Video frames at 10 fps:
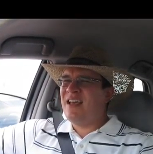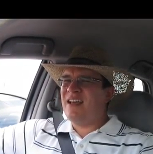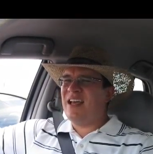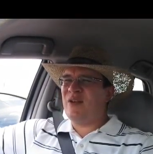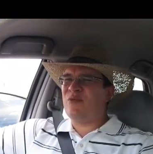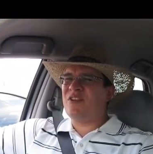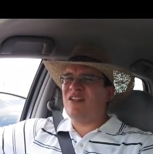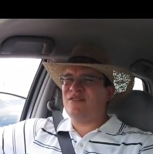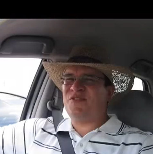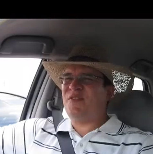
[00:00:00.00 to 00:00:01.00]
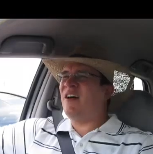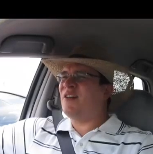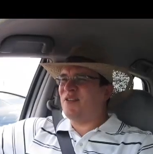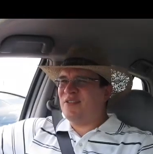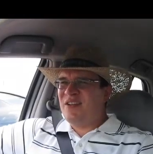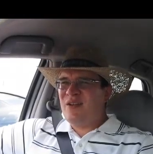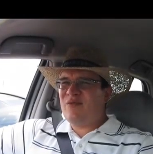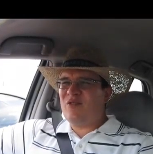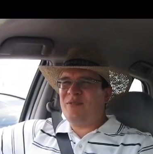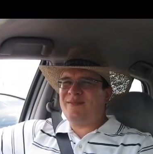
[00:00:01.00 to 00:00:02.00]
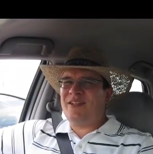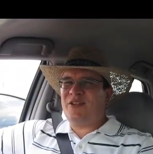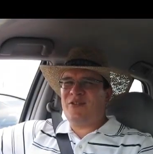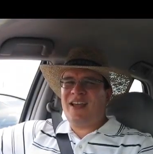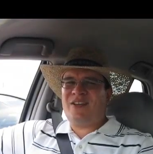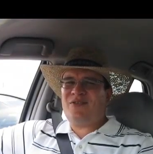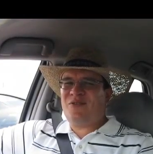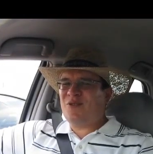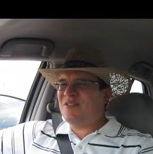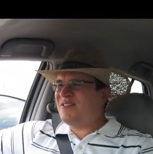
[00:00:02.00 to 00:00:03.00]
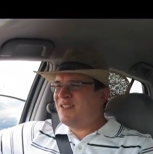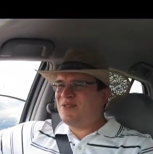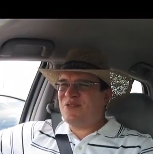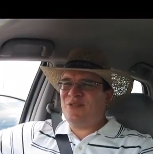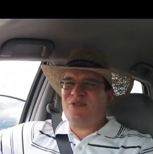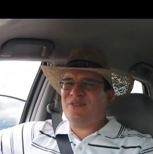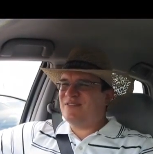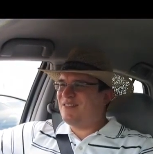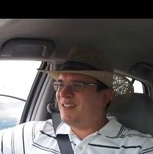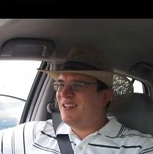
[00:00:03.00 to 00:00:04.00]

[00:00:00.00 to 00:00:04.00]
Edward Cullen's father replaced another actor or his sister or